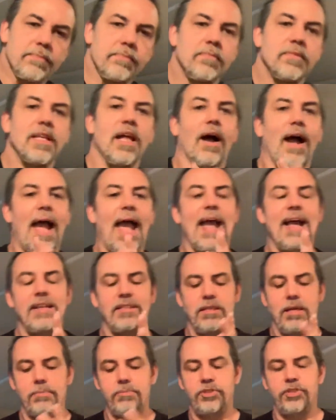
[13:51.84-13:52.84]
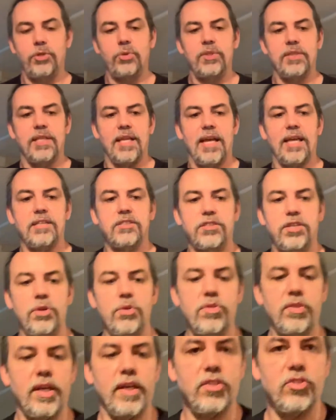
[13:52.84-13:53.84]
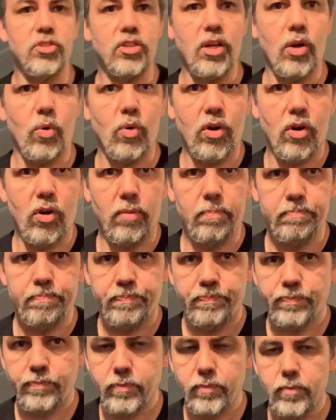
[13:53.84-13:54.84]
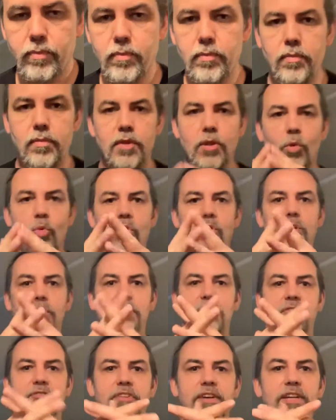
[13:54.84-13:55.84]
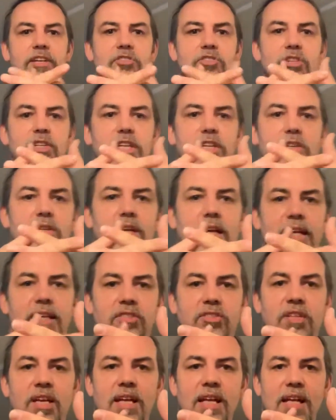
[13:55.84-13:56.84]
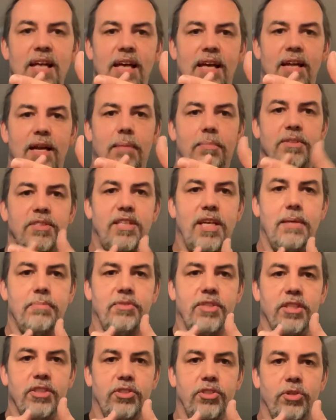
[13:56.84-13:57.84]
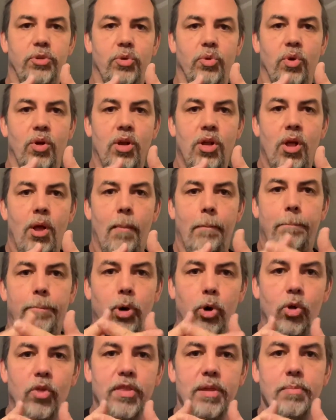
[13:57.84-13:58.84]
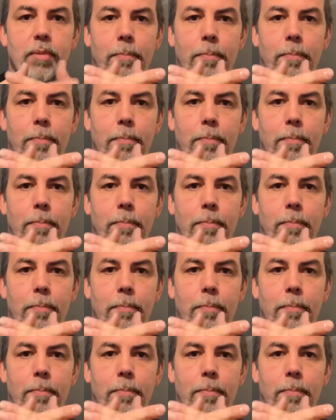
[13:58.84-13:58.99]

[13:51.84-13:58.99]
Now as I'm doing that, two things are going on. One, my fingers are interlaced and I'm attempting to pull them